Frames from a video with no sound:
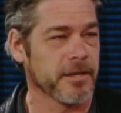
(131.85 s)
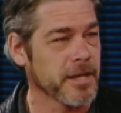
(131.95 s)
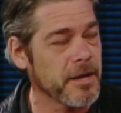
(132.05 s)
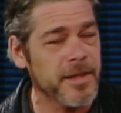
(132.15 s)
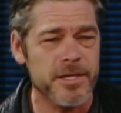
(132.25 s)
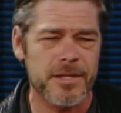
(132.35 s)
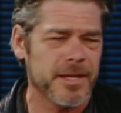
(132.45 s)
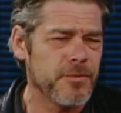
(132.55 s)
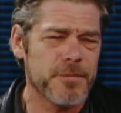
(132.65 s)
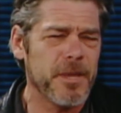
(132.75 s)
You know, that's
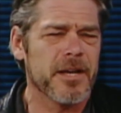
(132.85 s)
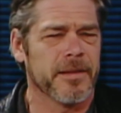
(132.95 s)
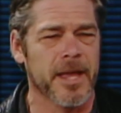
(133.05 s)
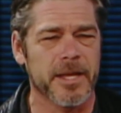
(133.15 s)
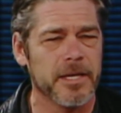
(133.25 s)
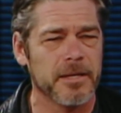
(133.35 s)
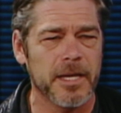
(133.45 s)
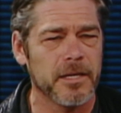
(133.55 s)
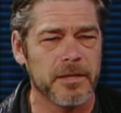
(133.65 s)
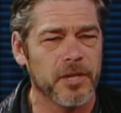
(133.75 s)
he was big on that. He he,
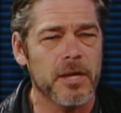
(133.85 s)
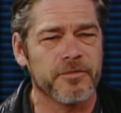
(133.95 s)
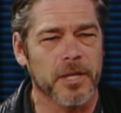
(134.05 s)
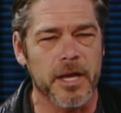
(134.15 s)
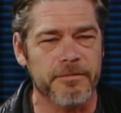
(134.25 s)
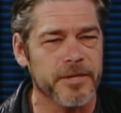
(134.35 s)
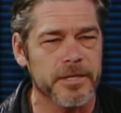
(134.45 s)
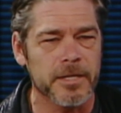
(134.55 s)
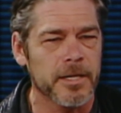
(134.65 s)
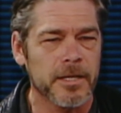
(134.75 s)
he loved life.
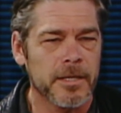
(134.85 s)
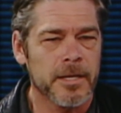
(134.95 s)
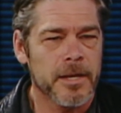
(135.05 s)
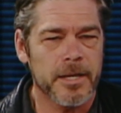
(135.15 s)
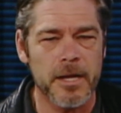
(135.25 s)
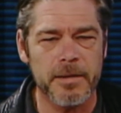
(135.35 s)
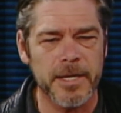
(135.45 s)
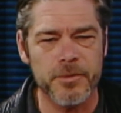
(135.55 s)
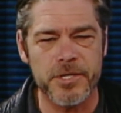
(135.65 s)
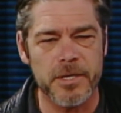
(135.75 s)
He, you know, and
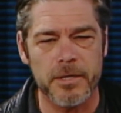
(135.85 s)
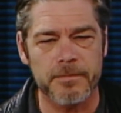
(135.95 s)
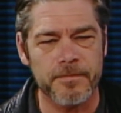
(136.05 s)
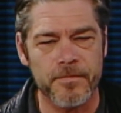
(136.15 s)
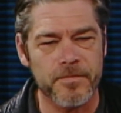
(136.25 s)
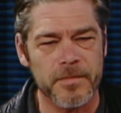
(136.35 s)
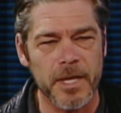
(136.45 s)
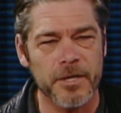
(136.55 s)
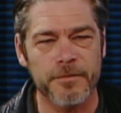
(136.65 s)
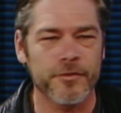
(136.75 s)
he was. Uh,
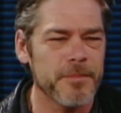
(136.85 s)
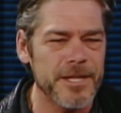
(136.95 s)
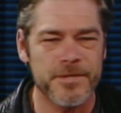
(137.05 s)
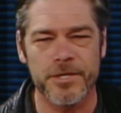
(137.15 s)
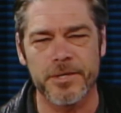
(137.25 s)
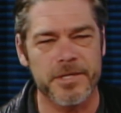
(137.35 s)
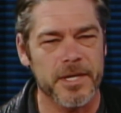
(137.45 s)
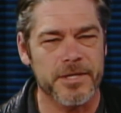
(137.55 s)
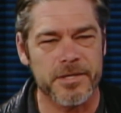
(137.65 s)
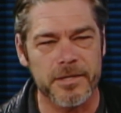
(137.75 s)
you know, for me too. It's
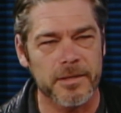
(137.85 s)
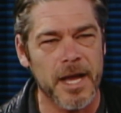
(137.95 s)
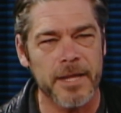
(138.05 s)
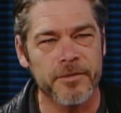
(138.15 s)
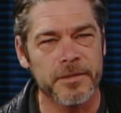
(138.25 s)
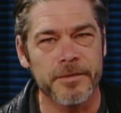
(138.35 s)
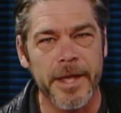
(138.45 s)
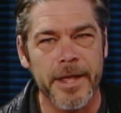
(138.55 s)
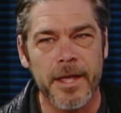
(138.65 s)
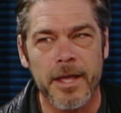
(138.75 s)
it's not even
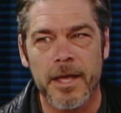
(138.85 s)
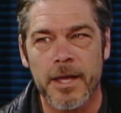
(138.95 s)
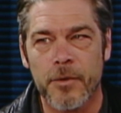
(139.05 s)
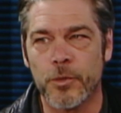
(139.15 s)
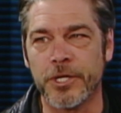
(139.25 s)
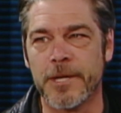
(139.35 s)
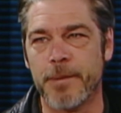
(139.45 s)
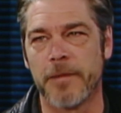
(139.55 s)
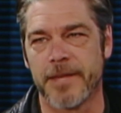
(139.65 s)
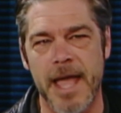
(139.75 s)
really
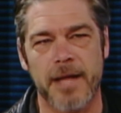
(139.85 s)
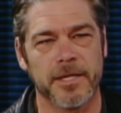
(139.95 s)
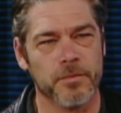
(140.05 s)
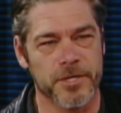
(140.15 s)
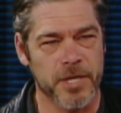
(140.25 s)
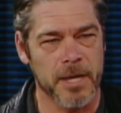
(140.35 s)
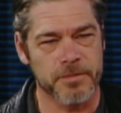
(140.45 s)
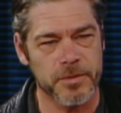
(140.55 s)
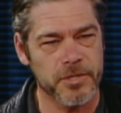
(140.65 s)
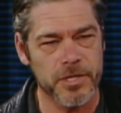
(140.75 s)
about the acting with
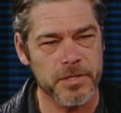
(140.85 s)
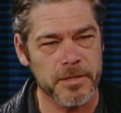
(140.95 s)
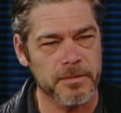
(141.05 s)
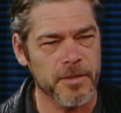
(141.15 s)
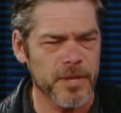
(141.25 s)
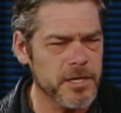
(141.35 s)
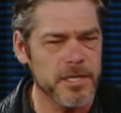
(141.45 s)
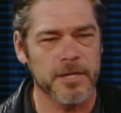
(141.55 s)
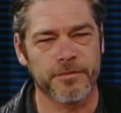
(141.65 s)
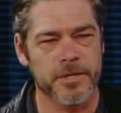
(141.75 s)
James. It was just the things he
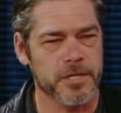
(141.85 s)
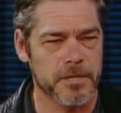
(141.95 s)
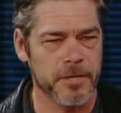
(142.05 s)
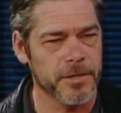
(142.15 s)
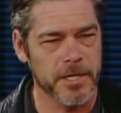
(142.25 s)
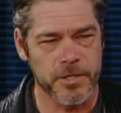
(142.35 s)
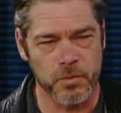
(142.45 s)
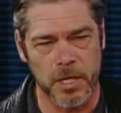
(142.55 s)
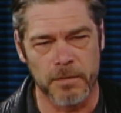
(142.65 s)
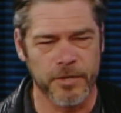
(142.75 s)
did for this community as
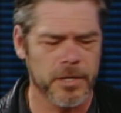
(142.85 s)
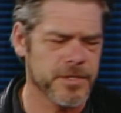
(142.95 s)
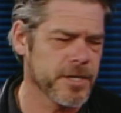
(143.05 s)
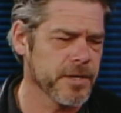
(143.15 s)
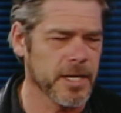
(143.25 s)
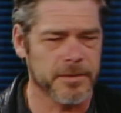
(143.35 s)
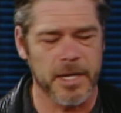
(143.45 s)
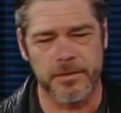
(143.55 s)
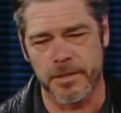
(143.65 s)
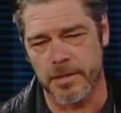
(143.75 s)
well, yeah. volunteering at,
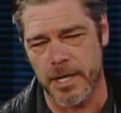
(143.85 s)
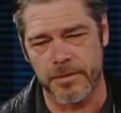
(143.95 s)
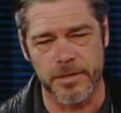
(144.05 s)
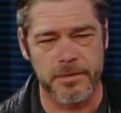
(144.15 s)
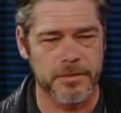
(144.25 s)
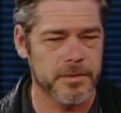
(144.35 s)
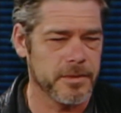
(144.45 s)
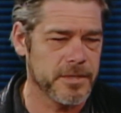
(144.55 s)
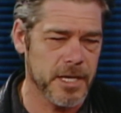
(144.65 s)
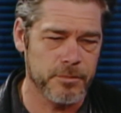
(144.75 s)
at the at this the
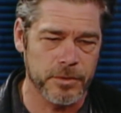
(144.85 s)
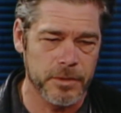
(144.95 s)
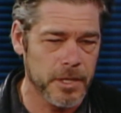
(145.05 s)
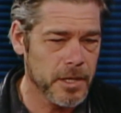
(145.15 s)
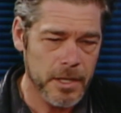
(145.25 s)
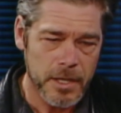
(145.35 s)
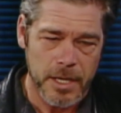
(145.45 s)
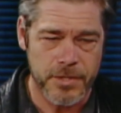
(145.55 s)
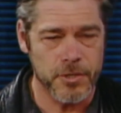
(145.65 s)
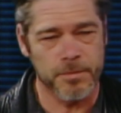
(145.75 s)
table,
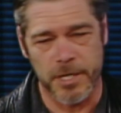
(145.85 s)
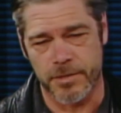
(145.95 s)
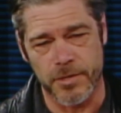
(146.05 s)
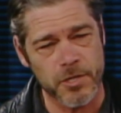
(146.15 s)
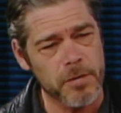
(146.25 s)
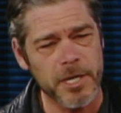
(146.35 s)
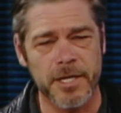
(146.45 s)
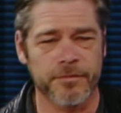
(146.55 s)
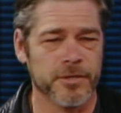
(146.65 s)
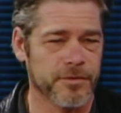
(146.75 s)
a soup kitchen, so many
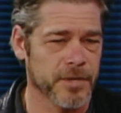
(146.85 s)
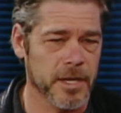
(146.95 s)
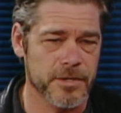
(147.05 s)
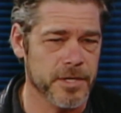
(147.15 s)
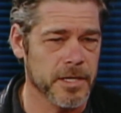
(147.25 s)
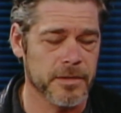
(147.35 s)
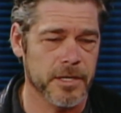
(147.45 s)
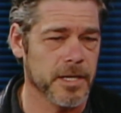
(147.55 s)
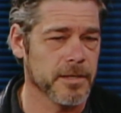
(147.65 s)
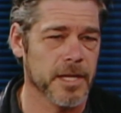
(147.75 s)
different things that he
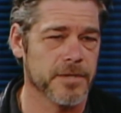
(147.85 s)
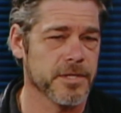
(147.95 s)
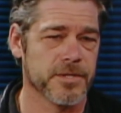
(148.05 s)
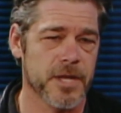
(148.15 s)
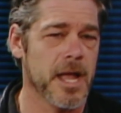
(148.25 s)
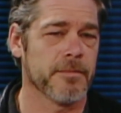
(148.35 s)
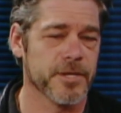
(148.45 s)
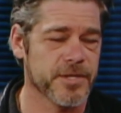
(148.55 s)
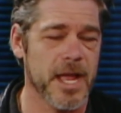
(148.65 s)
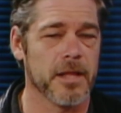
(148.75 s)
that he lent his time and
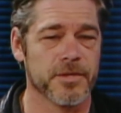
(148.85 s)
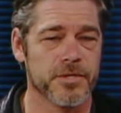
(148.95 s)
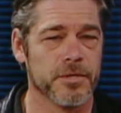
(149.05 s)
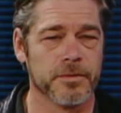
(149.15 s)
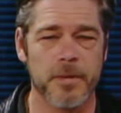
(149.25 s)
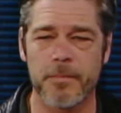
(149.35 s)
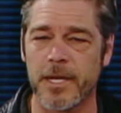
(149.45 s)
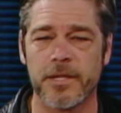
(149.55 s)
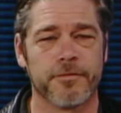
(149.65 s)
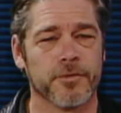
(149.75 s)
his talent to, and
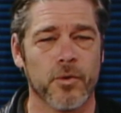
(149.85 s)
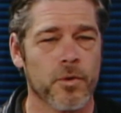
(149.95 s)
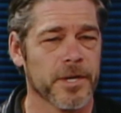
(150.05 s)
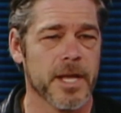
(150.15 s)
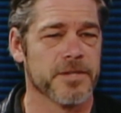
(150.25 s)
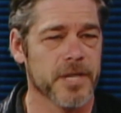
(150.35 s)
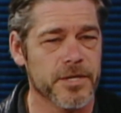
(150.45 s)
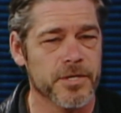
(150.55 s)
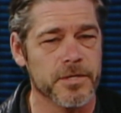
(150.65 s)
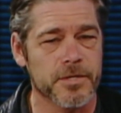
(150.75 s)
many different
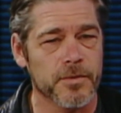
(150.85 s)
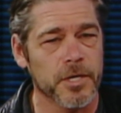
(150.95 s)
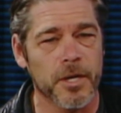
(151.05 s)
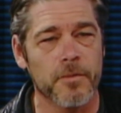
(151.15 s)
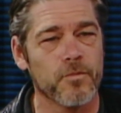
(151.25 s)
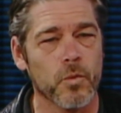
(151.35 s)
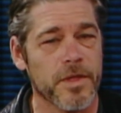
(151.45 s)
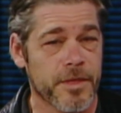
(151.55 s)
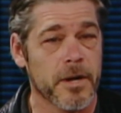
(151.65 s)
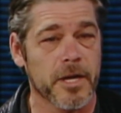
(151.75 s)
organizations, you know,
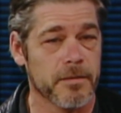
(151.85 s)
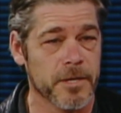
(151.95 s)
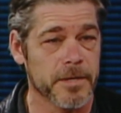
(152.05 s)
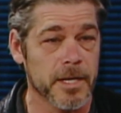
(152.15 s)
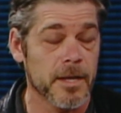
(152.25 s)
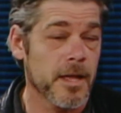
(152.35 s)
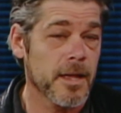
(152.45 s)
within our community.